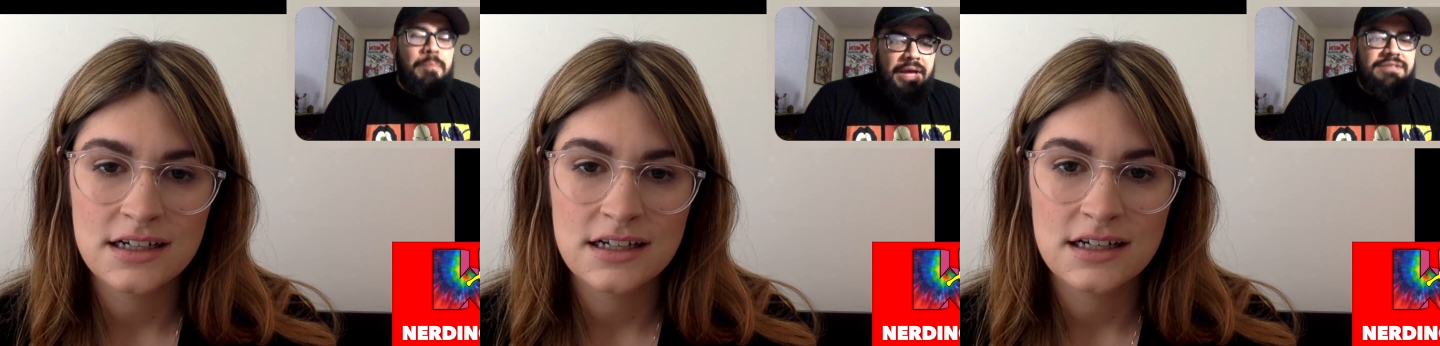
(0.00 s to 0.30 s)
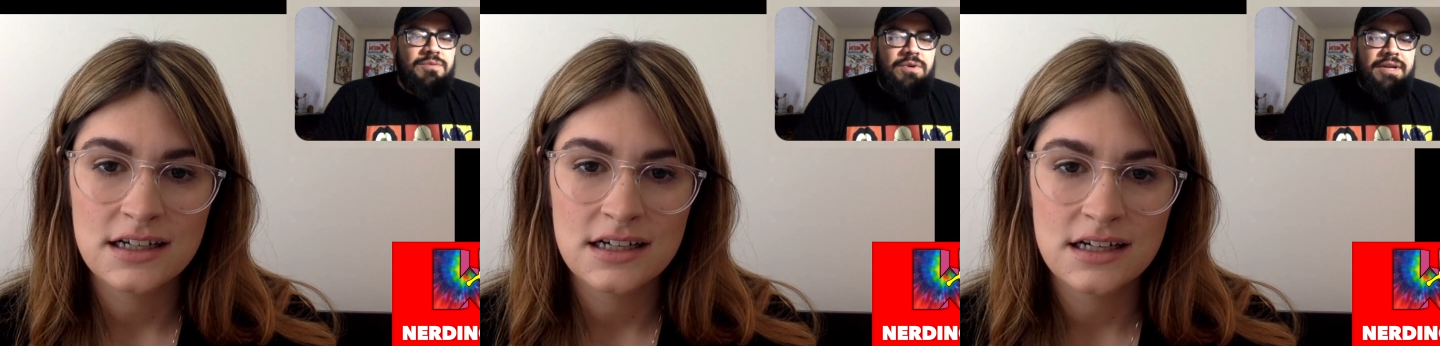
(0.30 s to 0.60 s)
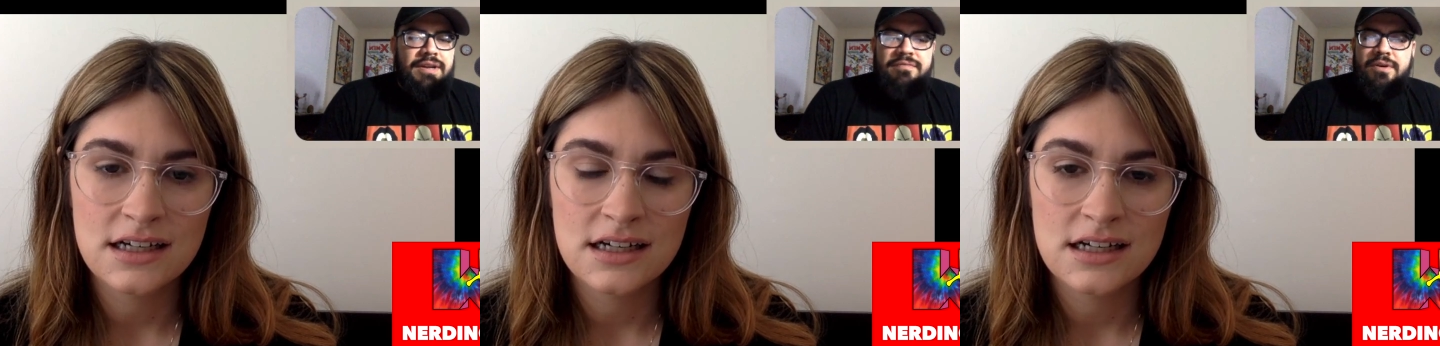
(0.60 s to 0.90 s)
Speaker 1: the best
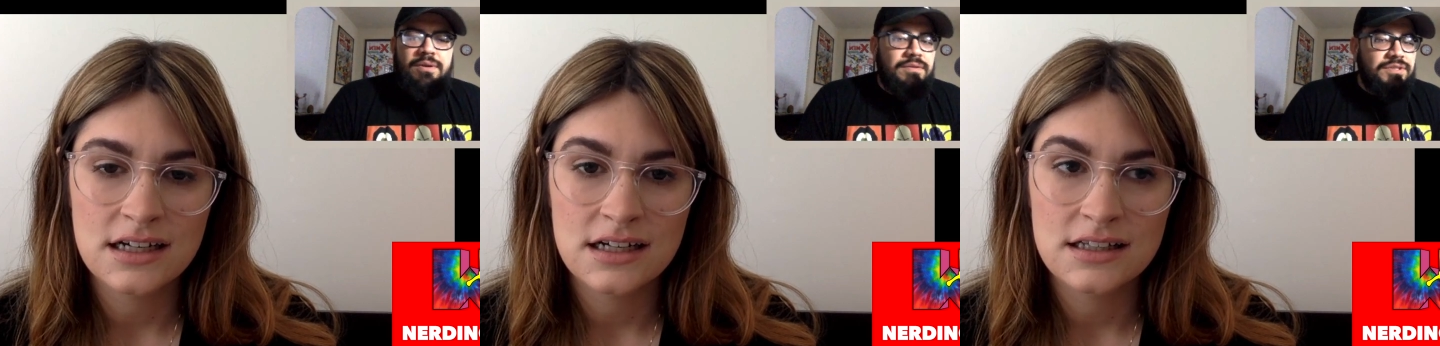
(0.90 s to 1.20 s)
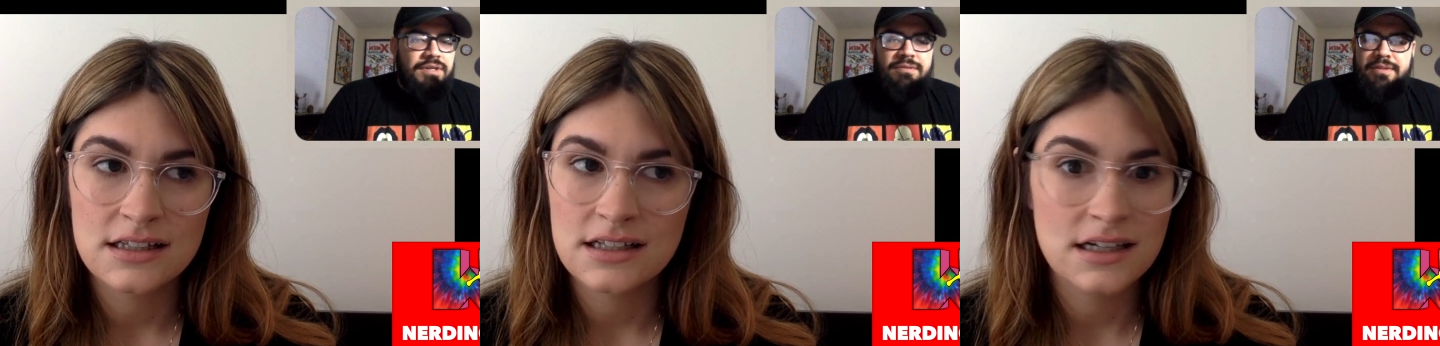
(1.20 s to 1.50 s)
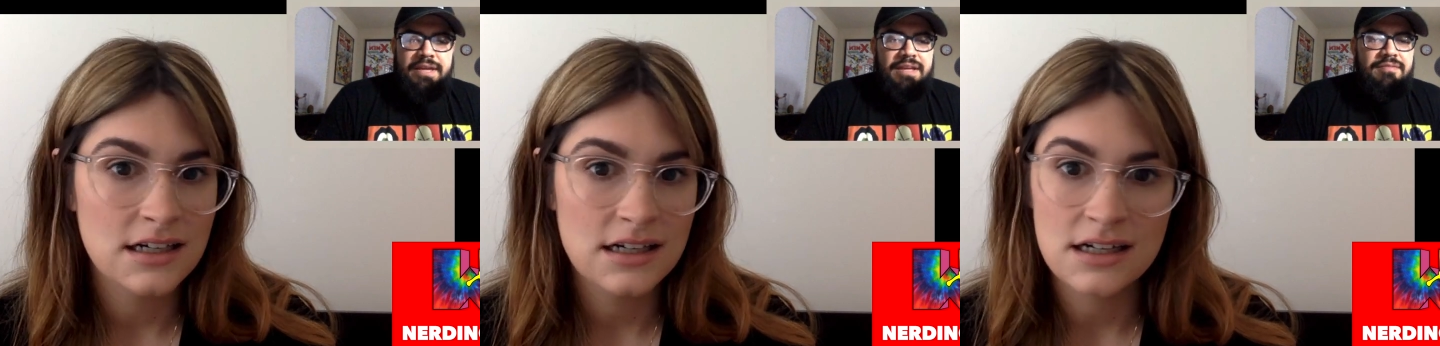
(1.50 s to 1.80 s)
one of the whole
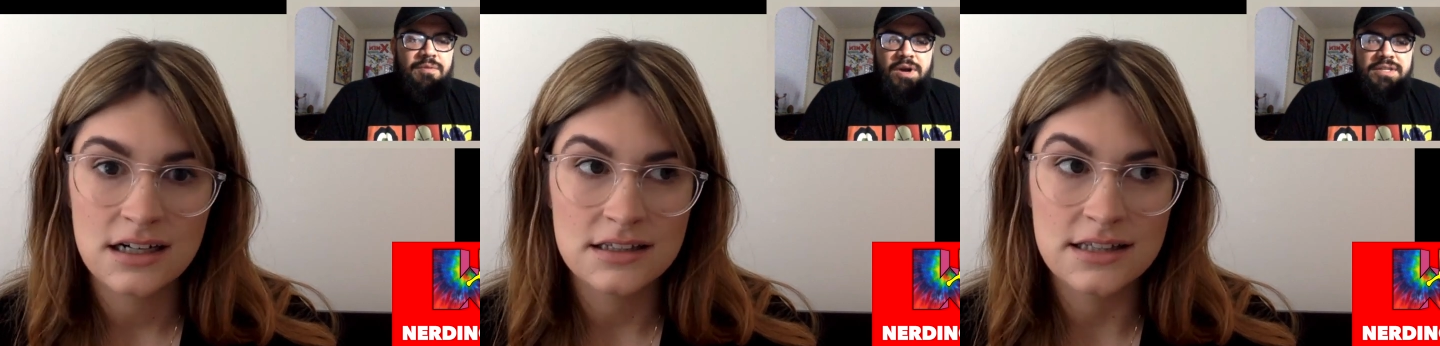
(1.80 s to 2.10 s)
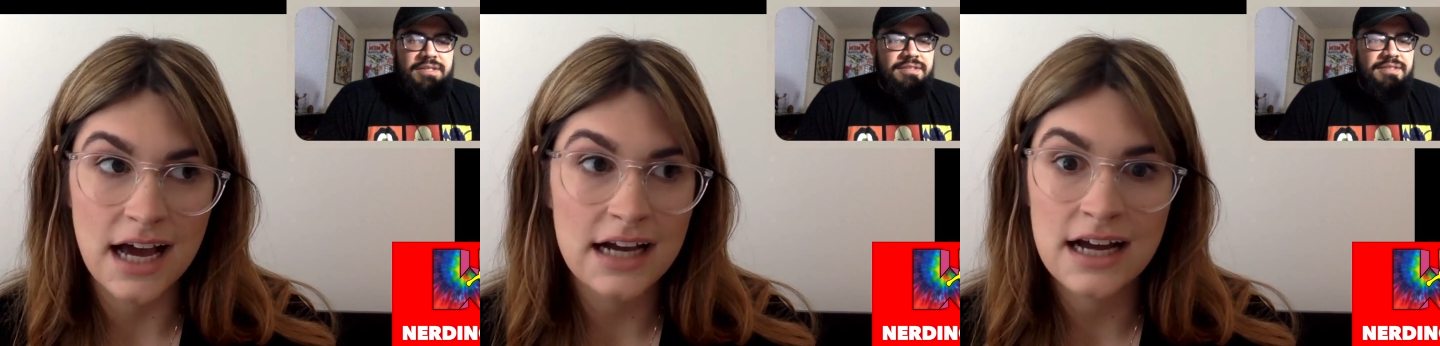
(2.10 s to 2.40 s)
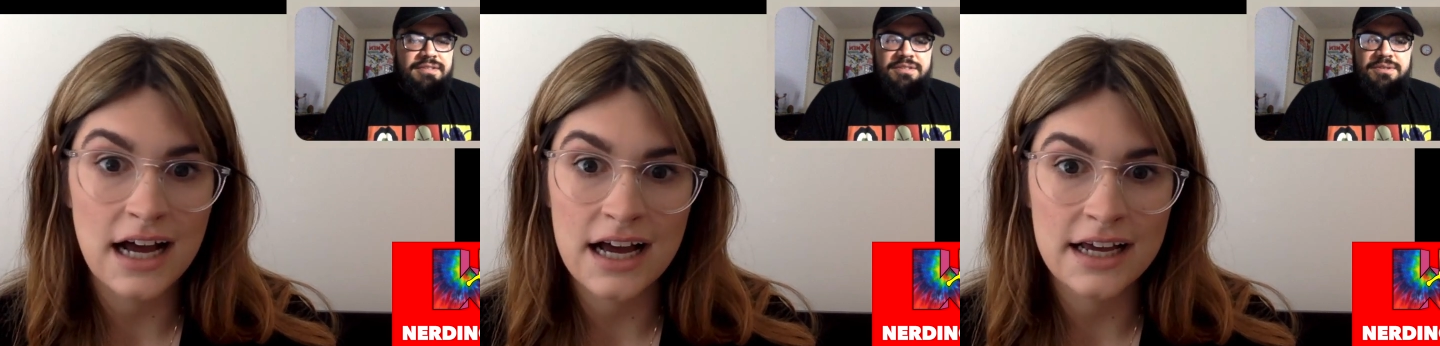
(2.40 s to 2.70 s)
show. Like even watching
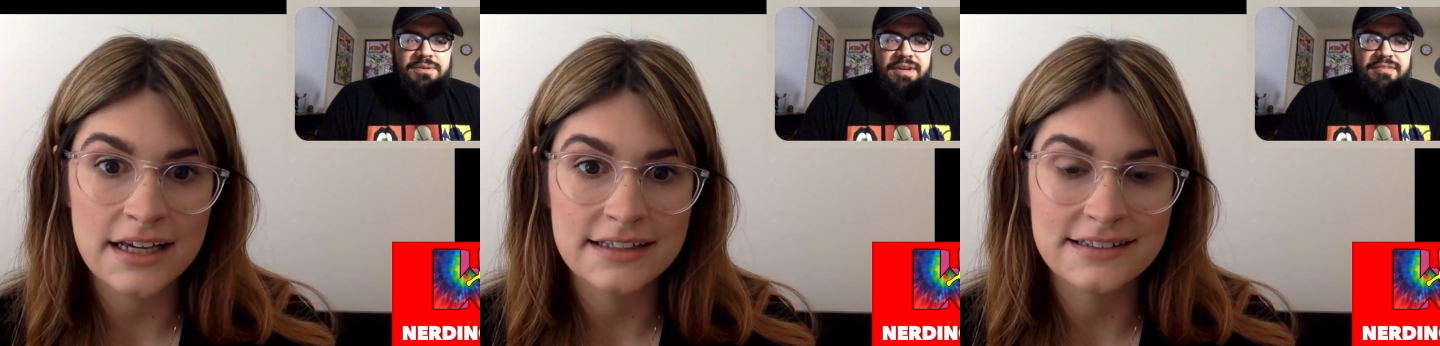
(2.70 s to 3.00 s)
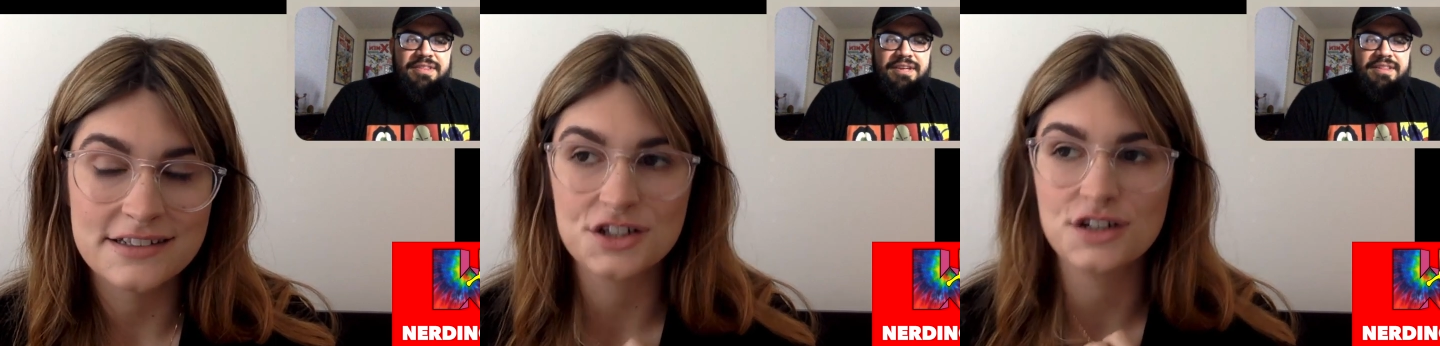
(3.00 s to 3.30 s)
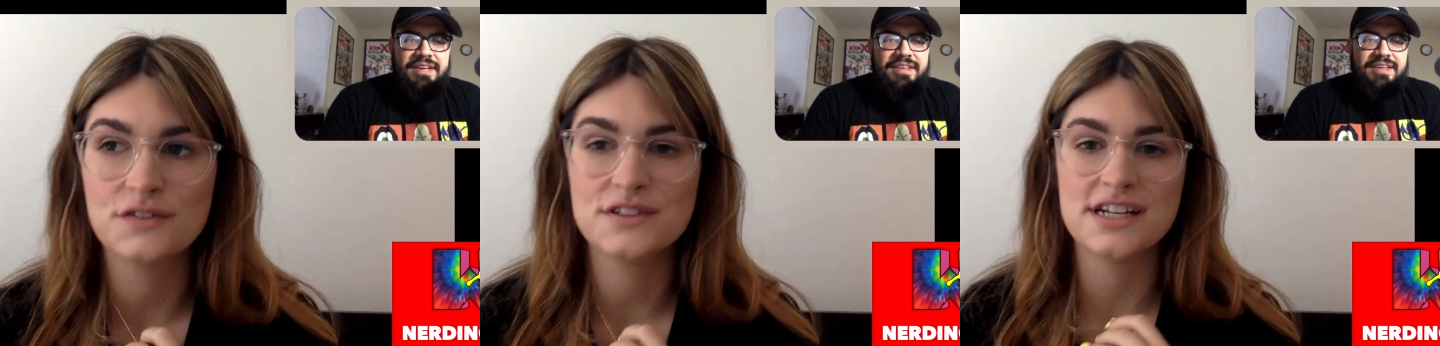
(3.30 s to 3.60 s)
season two I and
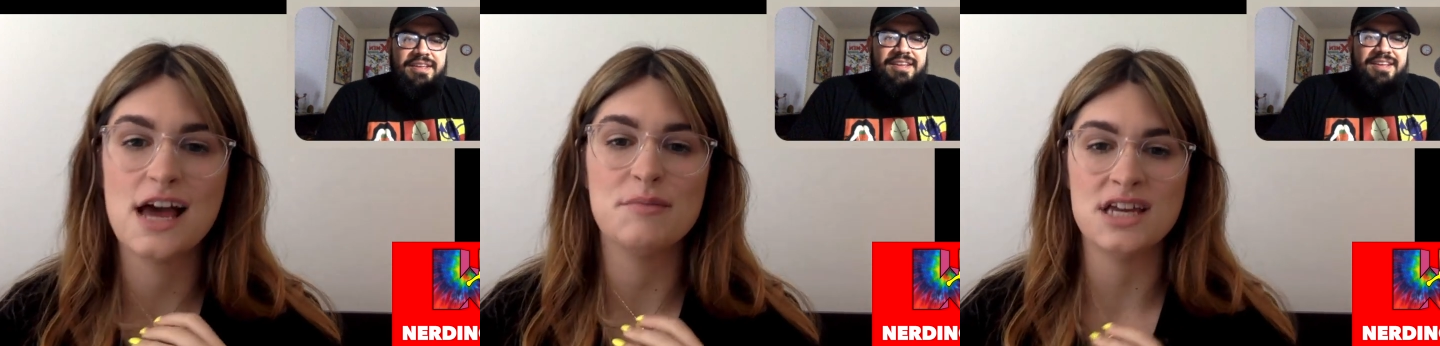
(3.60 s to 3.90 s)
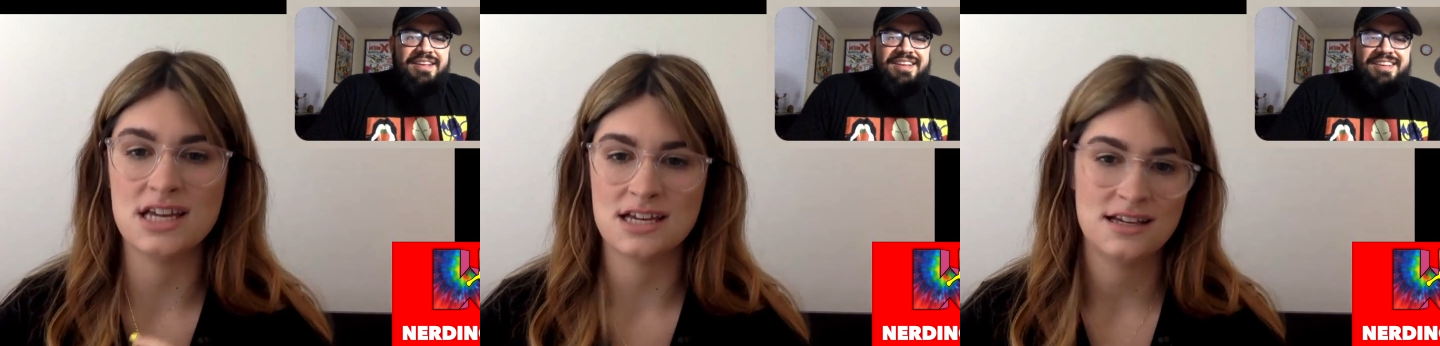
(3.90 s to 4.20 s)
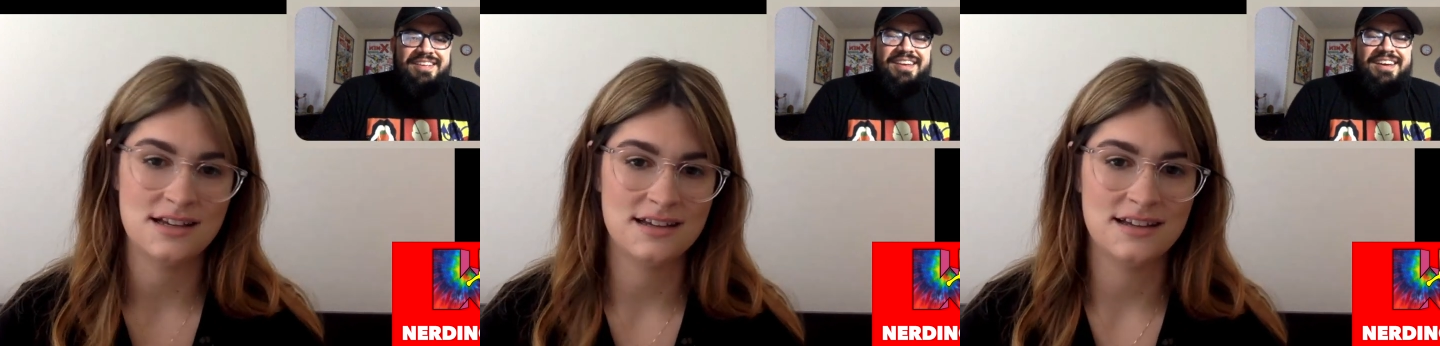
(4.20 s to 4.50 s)
everything. Like,
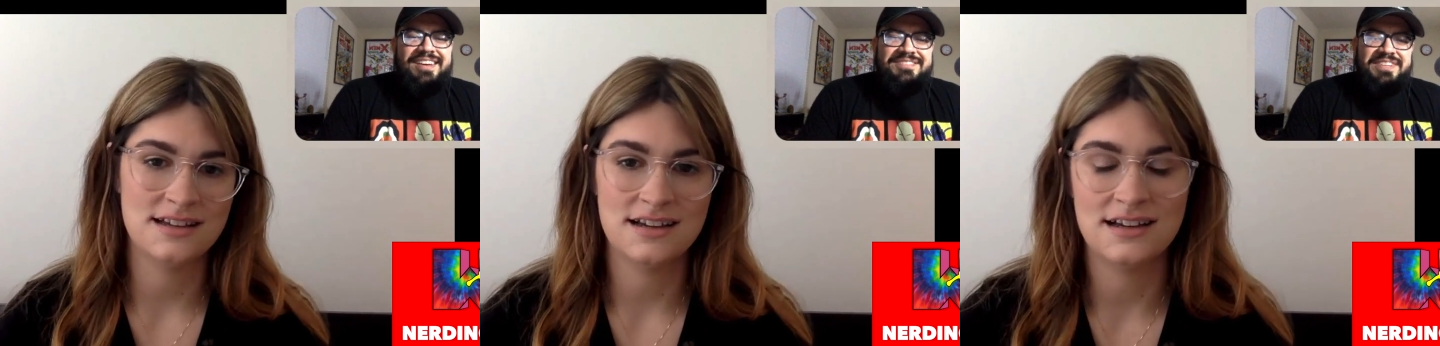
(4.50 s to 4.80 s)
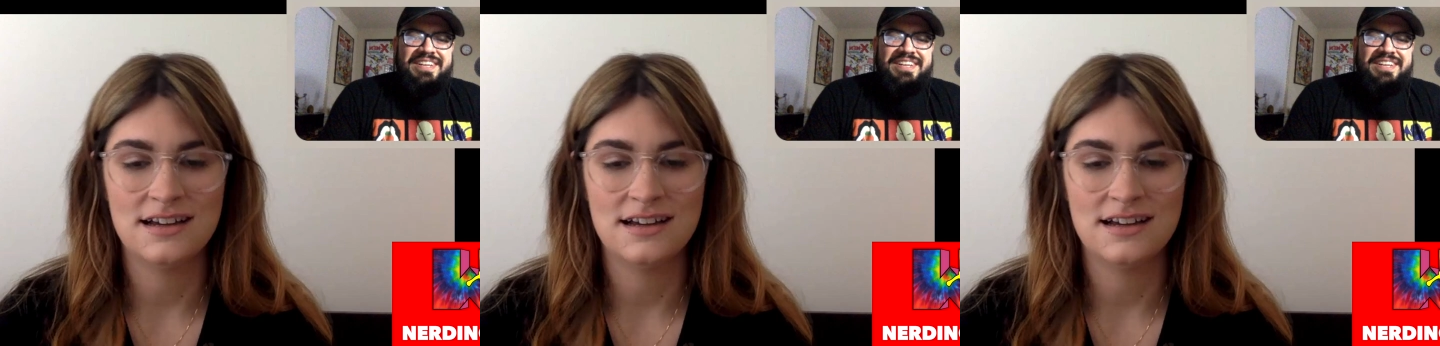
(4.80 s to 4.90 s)
yeah,